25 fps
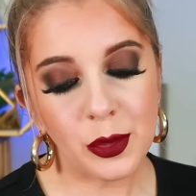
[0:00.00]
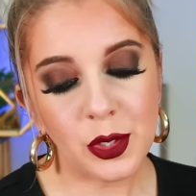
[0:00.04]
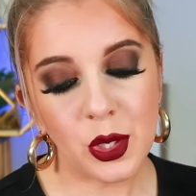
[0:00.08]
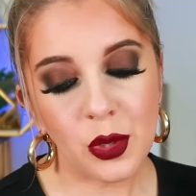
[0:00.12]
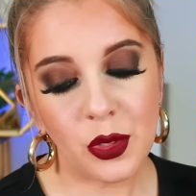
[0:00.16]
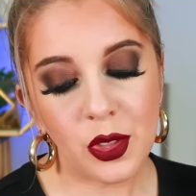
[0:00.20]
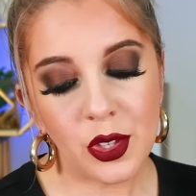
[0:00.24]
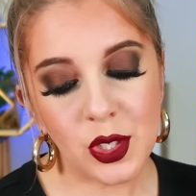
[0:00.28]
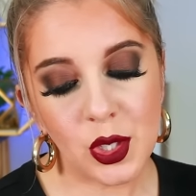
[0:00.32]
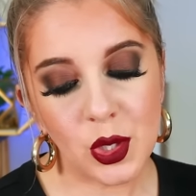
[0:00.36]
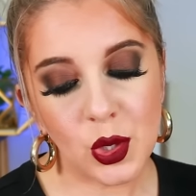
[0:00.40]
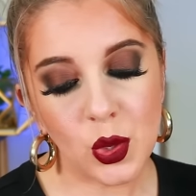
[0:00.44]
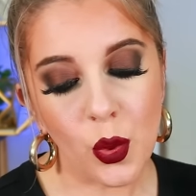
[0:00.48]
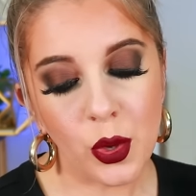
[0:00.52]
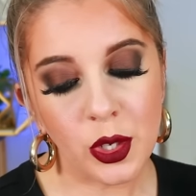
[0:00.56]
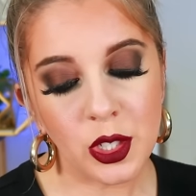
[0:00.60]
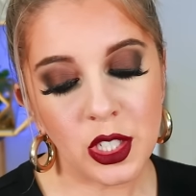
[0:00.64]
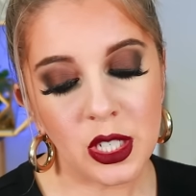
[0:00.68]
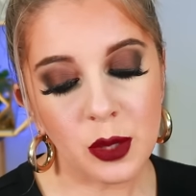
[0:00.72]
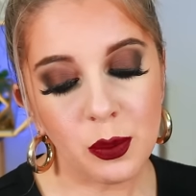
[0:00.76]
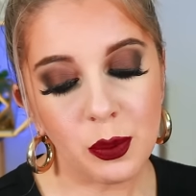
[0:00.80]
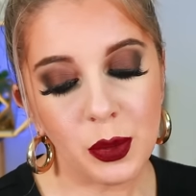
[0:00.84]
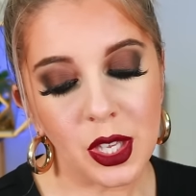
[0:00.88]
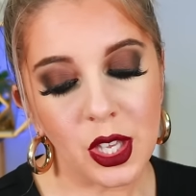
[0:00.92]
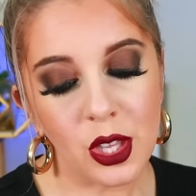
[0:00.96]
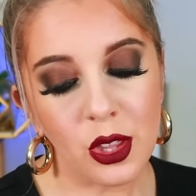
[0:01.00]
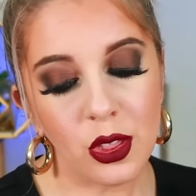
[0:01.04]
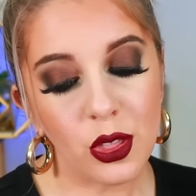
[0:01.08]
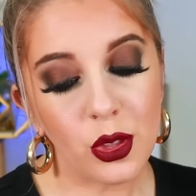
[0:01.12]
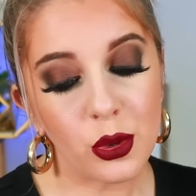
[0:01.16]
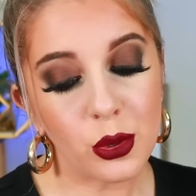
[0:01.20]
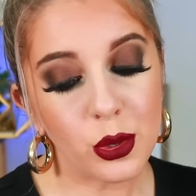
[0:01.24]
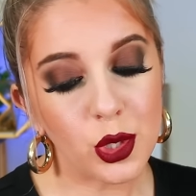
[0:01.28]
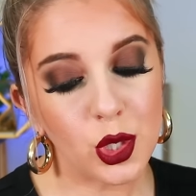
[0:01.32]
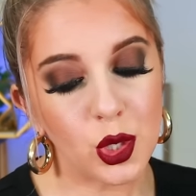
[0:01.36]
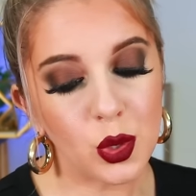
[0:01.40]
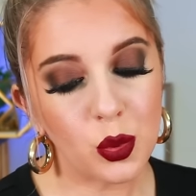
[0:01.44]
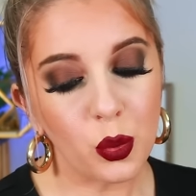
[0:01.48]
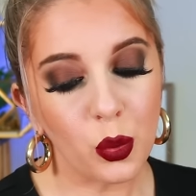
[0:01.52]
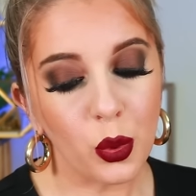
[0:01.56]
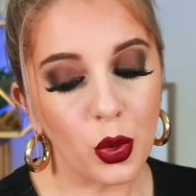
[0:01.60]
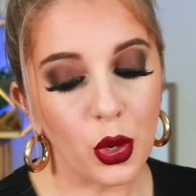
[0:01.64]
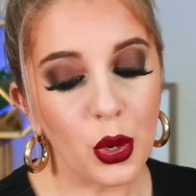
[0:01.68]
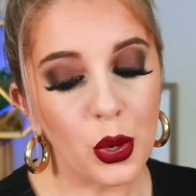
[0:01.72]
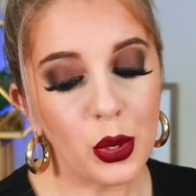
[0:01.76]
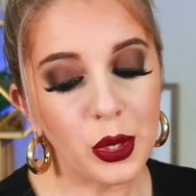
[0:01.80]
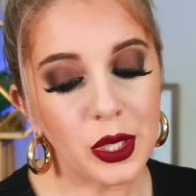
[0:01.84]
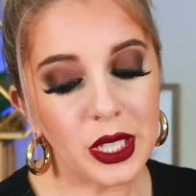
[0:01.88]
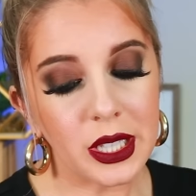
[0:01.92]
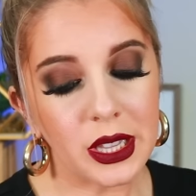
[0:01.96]
So this is going to be their
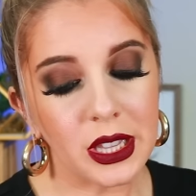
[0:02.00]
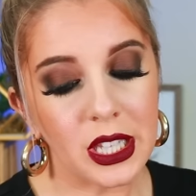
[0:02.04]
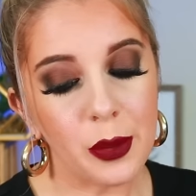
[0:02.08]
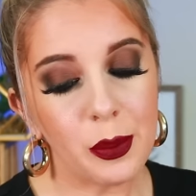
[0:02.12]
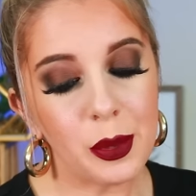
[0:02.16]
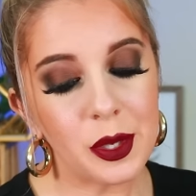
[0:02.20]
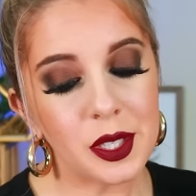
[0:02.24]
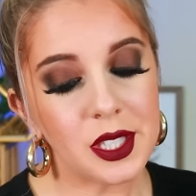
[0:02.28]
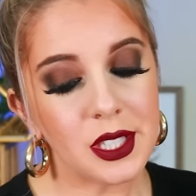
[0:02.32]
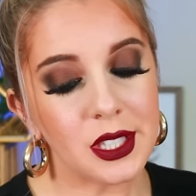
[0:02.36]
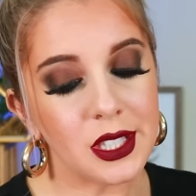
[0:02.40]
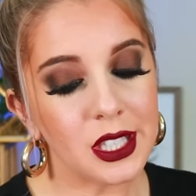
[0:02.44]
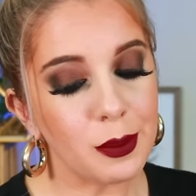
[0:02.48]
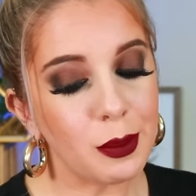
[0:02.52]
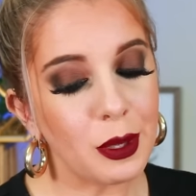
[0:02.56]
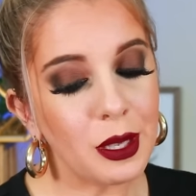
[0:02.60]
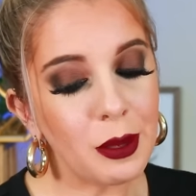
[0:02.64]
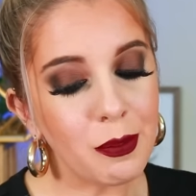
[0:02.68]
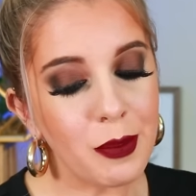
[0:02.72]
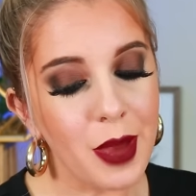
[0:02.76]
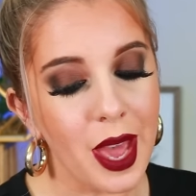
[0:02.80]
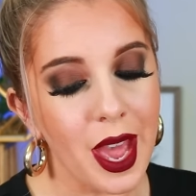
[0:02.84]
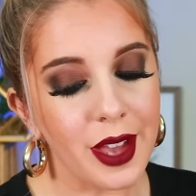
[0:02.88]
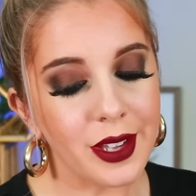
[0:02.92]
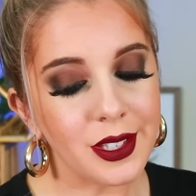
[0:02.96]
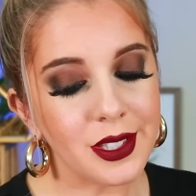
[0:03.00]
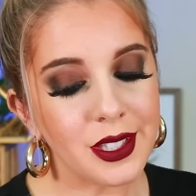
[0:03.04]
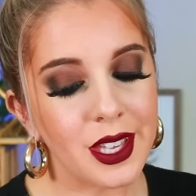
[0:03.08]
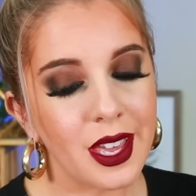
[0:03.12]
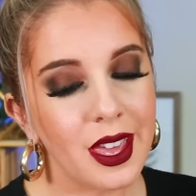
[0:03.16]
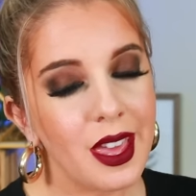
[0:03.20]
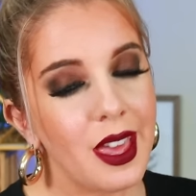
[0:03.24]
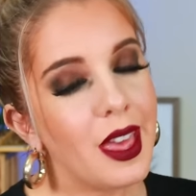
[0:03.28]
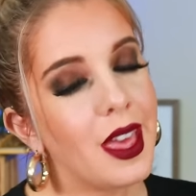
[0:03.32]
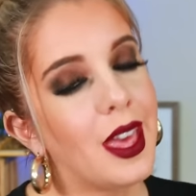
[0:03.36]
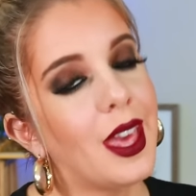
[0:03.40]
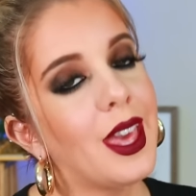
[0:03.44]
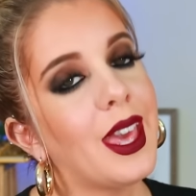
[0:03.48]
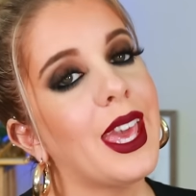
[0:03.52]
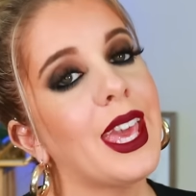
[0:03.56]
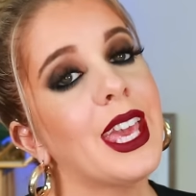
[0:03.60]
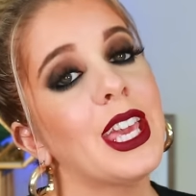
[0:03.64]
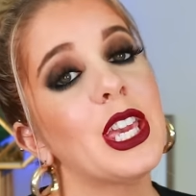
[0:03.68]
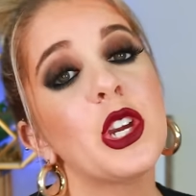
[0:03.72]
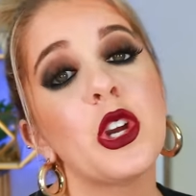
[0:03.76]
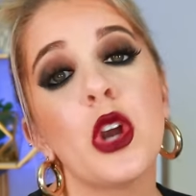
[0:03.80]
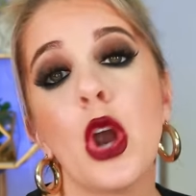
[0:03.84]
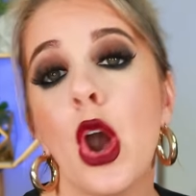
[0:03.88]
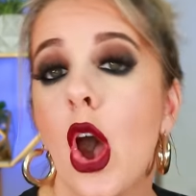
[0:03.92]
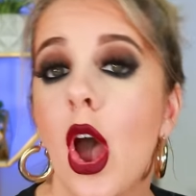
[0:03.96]
swirled lip sleeping mask
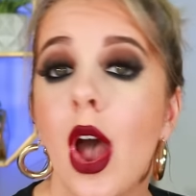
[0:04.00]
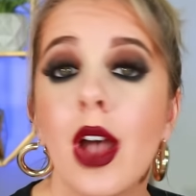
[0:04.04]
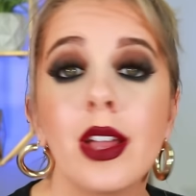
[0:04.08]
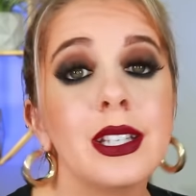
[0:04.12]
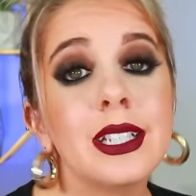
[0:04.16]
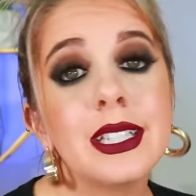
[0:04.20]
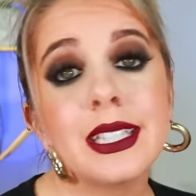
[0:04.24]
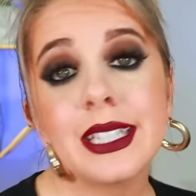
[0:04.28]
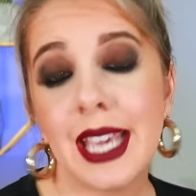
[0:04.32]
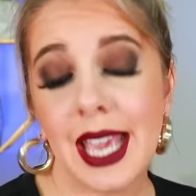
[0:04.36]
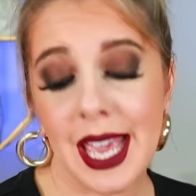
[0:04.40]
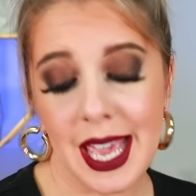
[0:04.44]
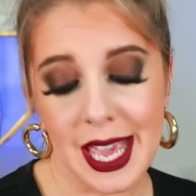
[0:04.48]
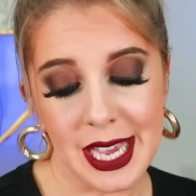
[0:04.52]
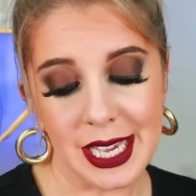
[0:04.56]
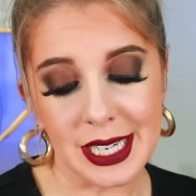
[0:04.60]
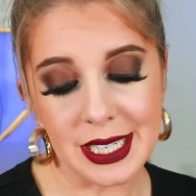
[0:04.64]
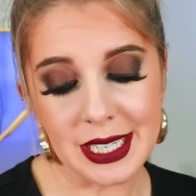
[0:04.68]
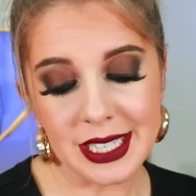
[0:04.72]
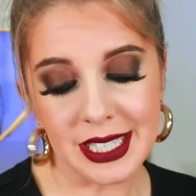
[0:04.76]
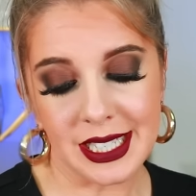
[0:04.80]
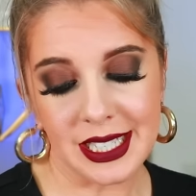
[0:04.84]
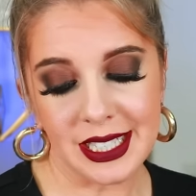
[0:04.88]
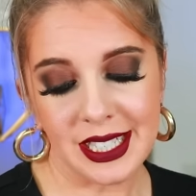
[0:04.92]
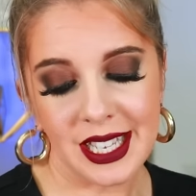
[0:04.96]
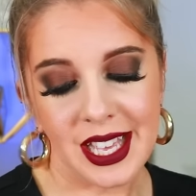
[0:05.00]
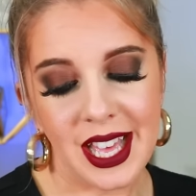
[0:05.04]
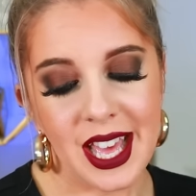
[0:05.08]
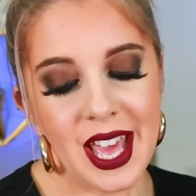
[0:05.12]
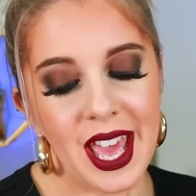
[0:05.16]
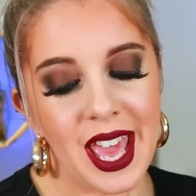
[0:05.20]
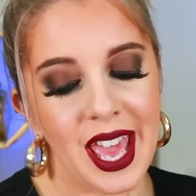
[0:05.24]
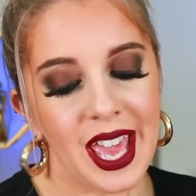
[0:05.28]
and cotton candy.